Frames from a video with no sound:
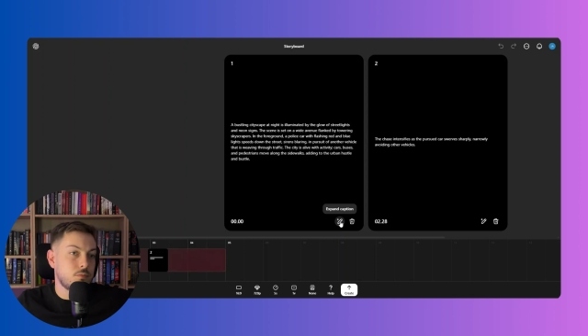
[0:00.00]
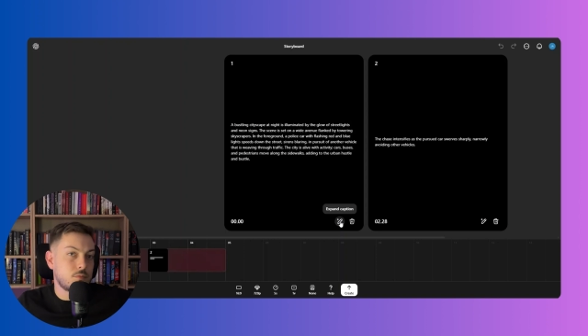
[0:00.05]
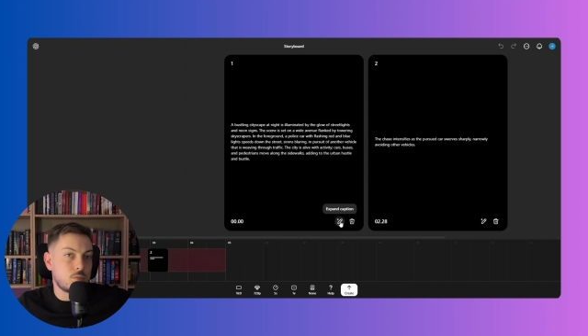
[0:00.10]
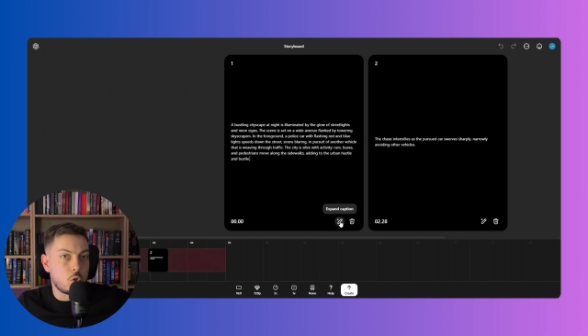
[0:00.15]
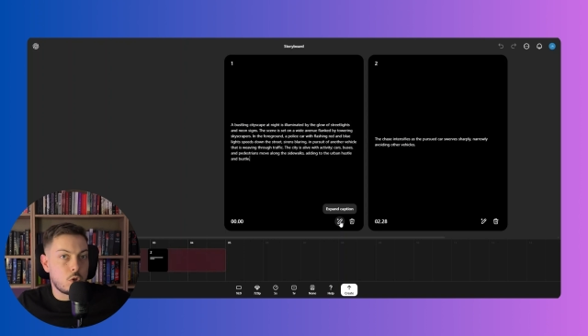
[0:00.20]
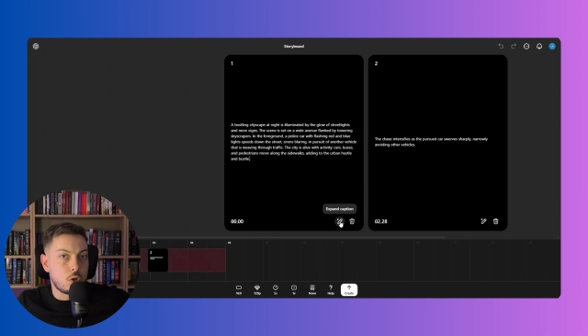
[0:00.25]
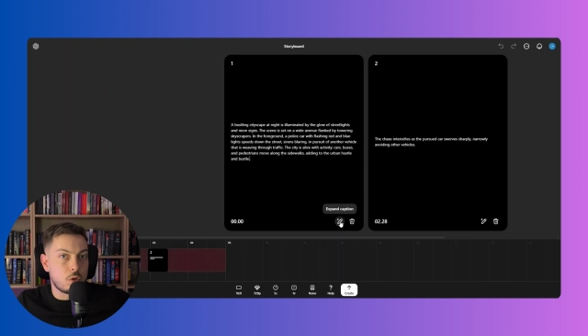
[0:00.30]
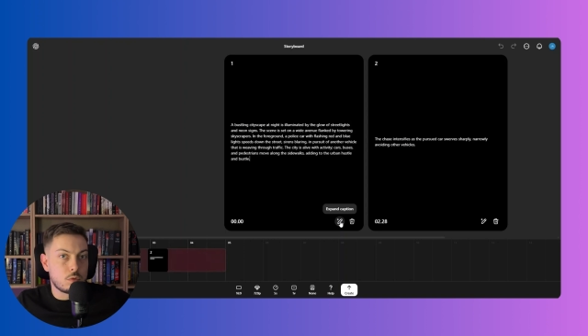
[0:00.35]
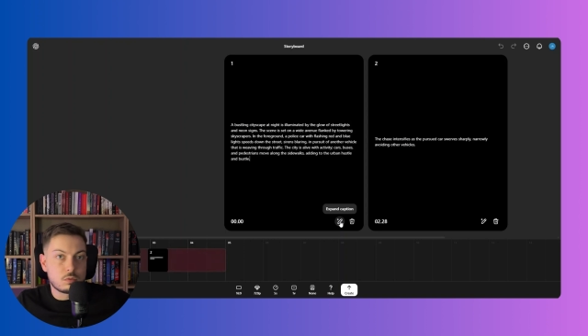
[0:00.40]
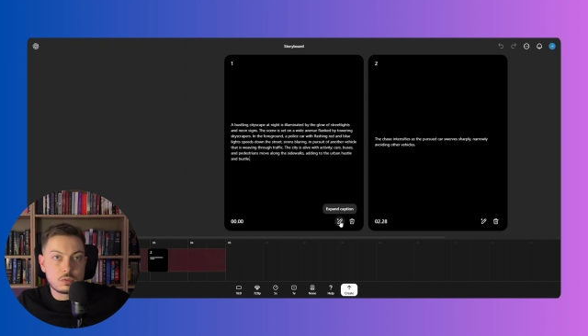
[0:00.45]

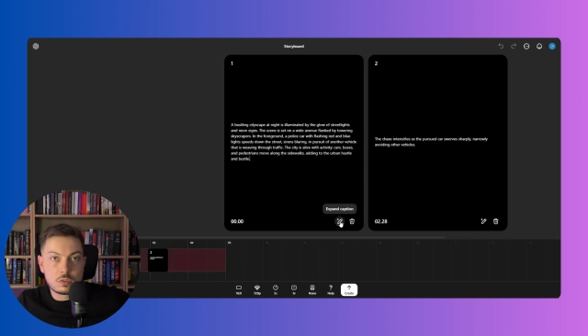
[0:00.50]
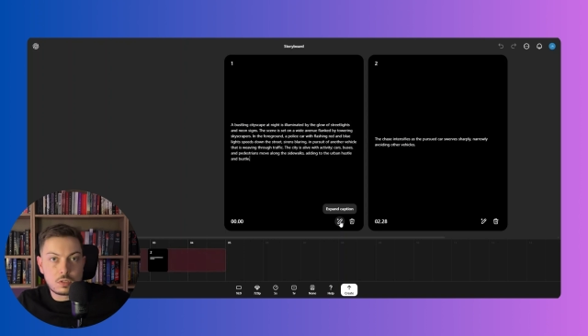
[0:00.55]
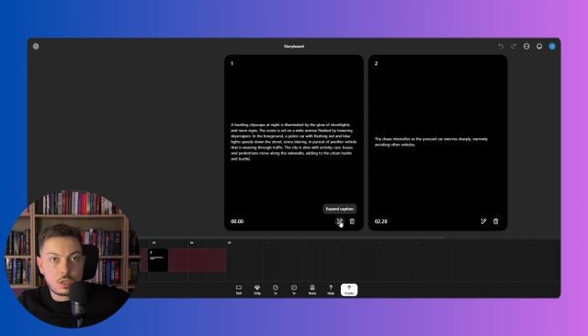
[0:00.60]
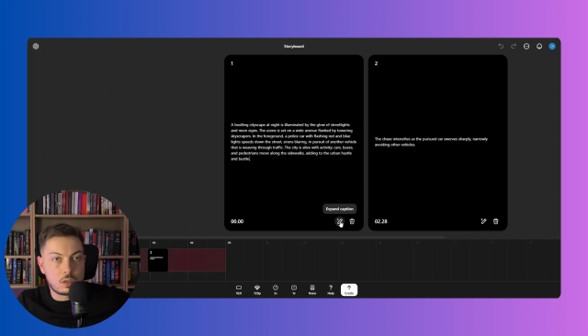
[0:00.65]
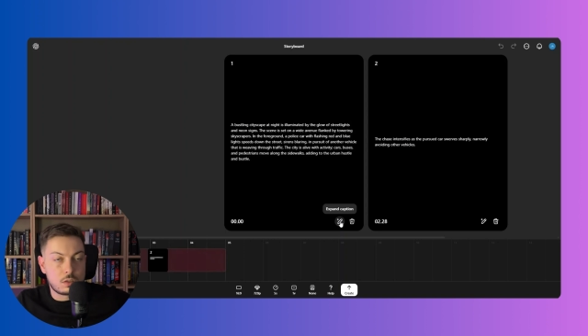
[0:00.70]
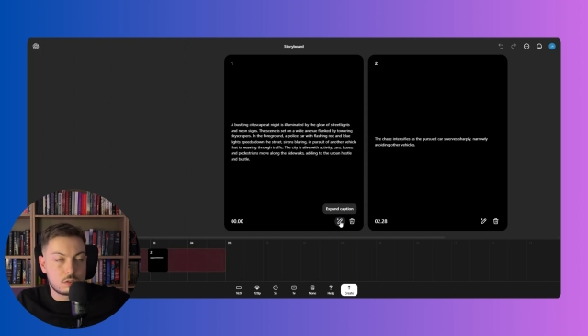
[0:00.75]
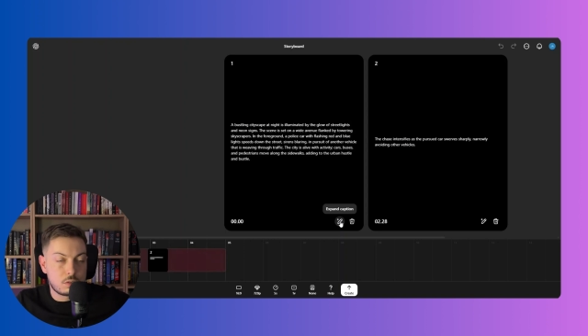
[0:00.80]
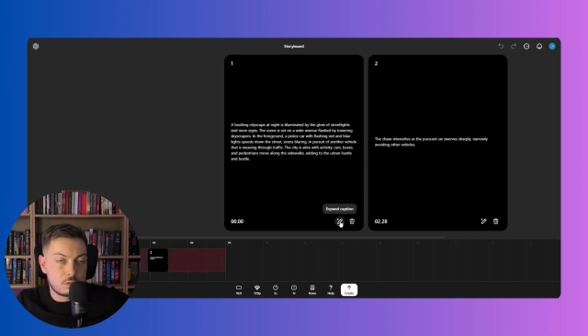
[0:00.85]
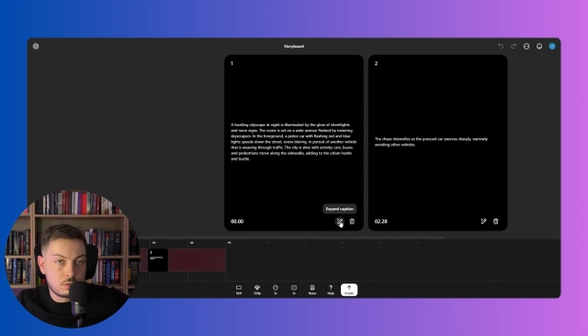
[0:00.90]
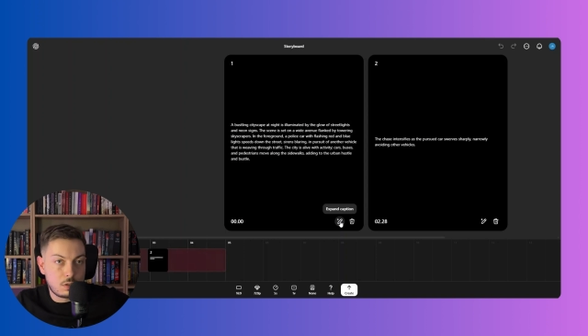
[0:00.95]
You know, it's like
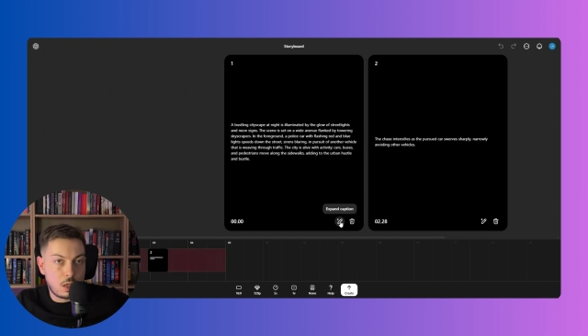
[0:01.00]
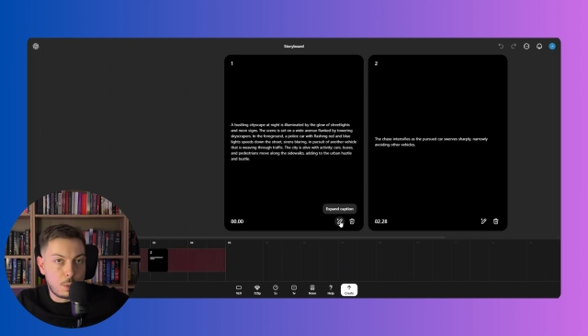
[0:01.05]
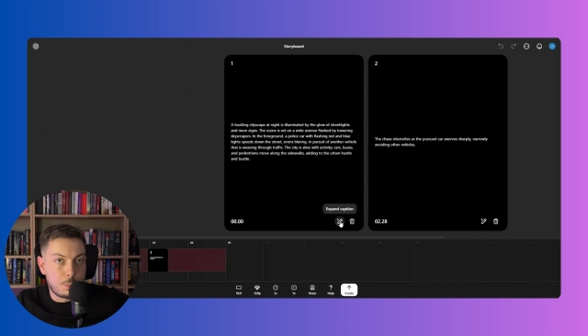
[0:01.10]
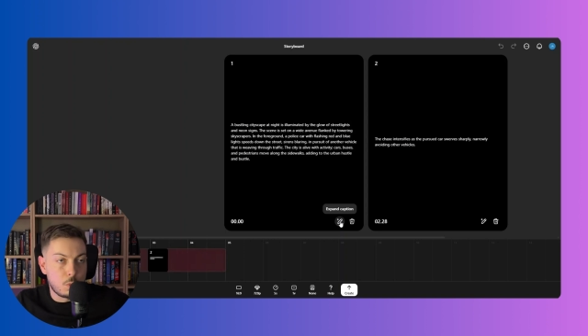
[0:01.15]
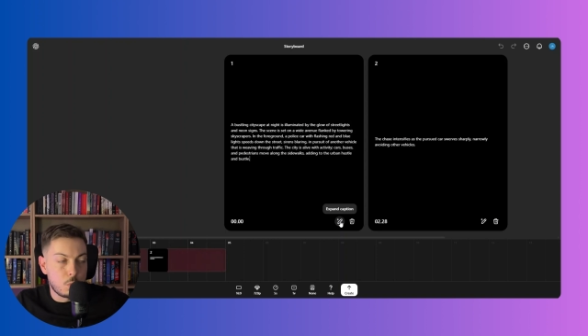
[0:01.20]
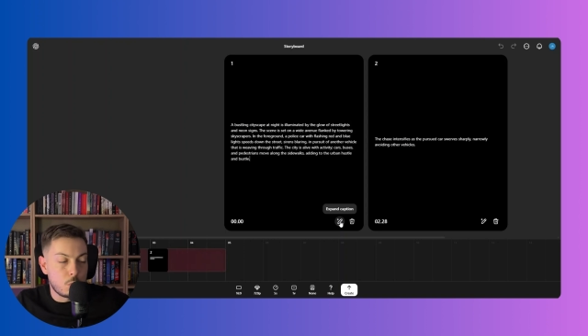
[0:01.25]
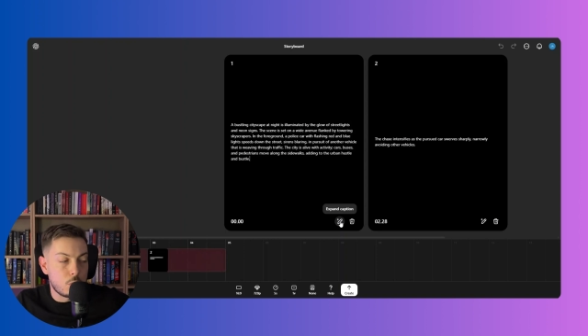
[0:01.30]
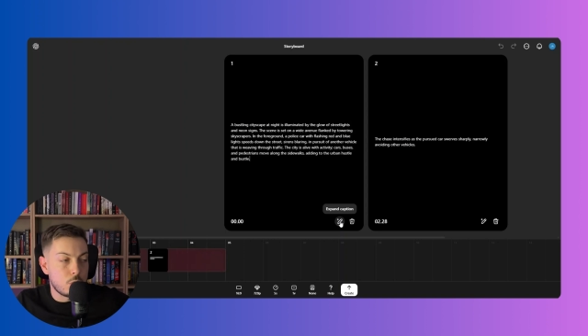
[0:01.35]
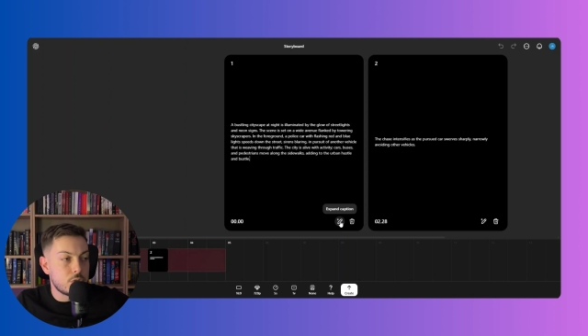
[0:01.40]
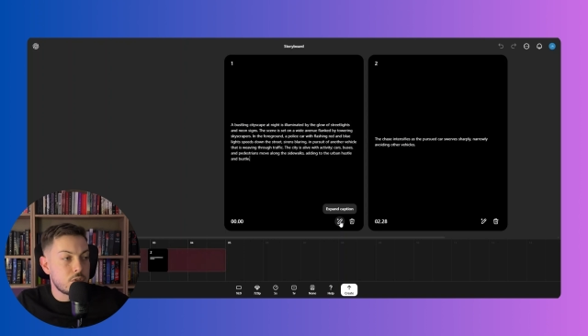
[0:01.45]
a couple
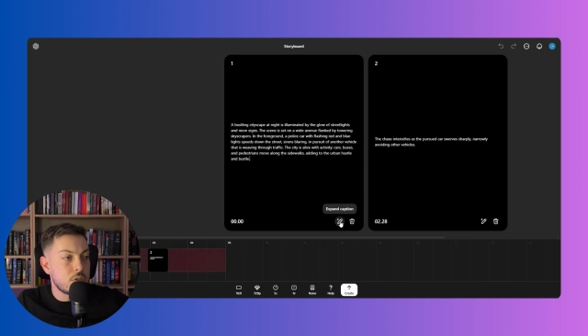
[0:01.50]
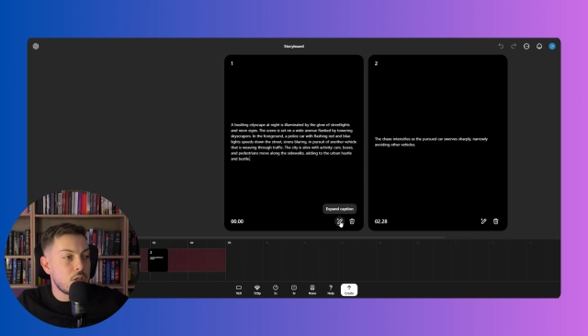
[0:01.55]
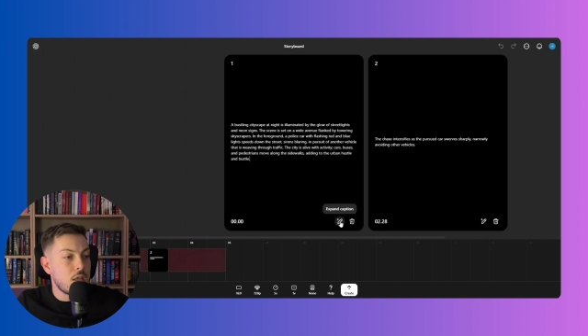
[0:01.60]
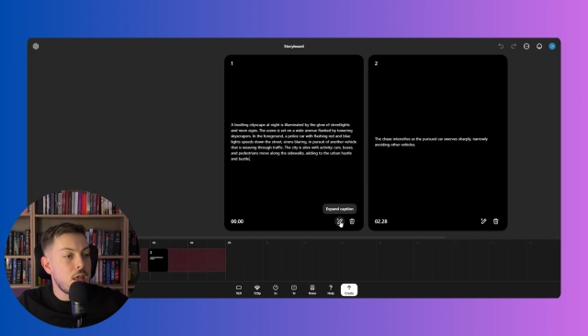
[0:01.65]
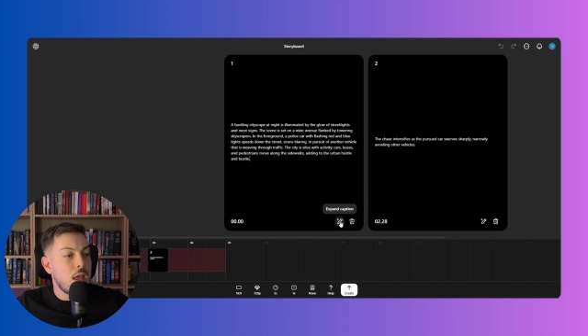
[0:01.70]
words.